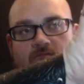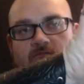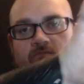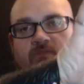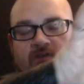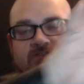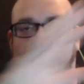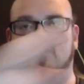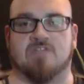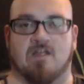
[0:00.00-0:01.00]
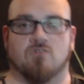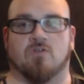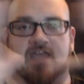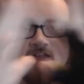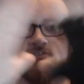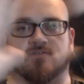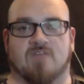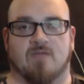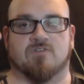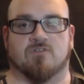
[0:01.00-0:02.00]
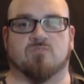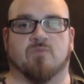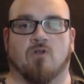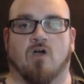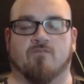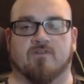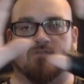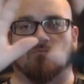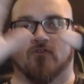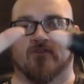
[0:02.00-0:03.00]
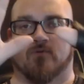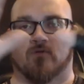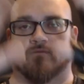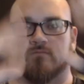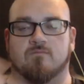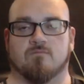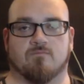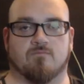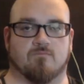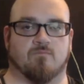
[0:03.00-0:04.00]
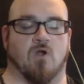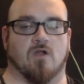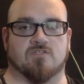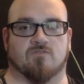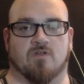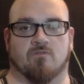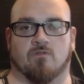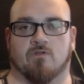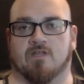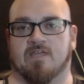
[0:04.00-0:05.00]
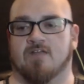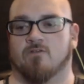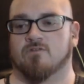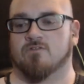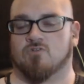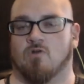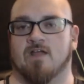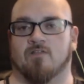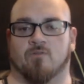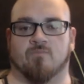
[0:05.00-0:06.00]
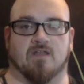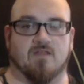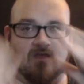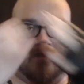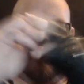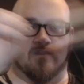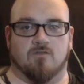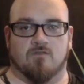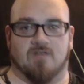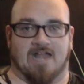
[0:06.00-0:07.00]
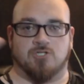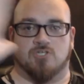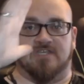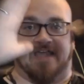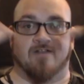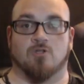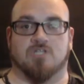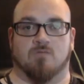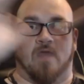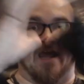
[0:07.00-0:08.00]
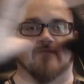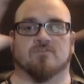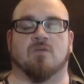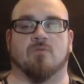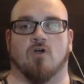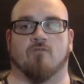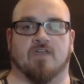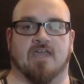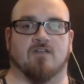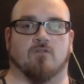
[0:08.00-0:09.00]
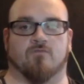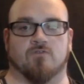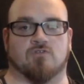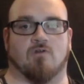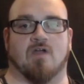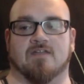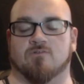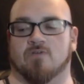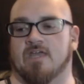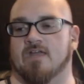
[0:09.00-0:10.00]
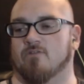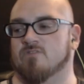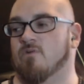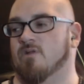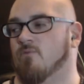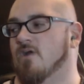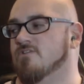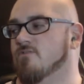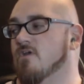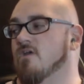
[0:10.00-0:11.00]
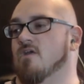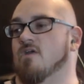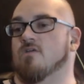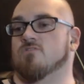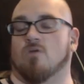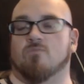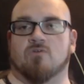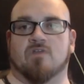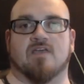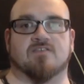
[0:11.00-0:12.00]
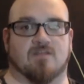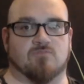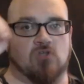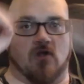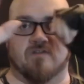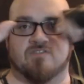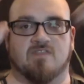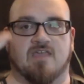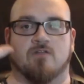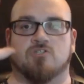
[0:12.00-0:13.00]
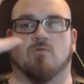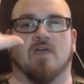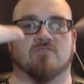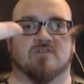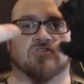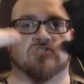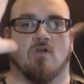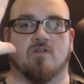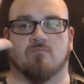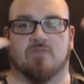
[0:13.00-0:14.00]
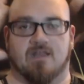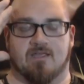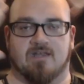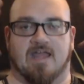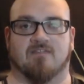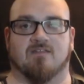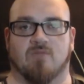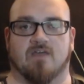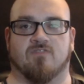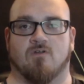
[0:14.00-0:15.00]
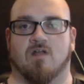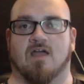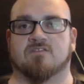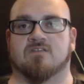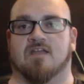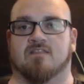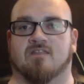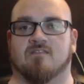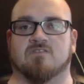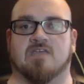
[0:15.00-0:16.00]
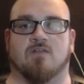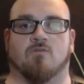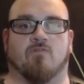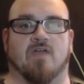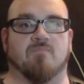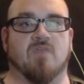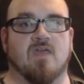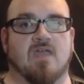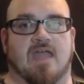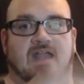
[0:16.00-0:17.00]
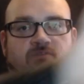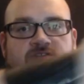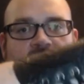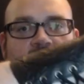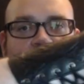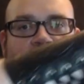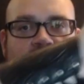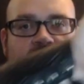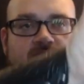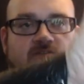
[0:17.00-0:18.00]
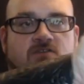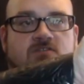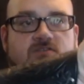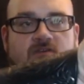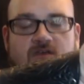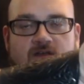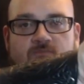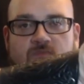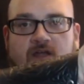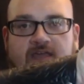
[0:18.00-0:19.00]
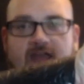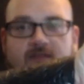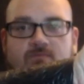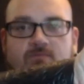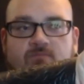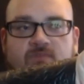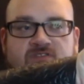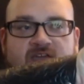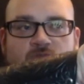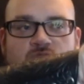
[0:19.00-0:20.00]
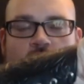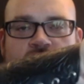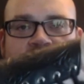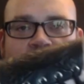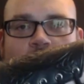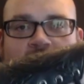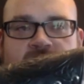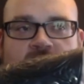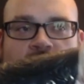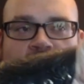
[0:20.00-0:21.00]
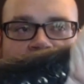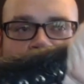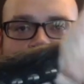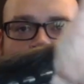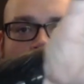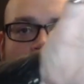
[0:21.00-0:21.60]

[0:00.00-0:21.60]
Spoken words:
because if you stare into a candle, sometimes it'll split off into multiple parts. If you ever look at a candle and you scry a little bit, you can actually see energy waves coming off a candle if you scry a candle. It's pretty impressive. So I'm doing this, and I'm starting to see the energy waves, and I'm getting connected, my third eye's connecting to this candle flame, and I'm seeing this again, this time it was more silhouettes of, like, people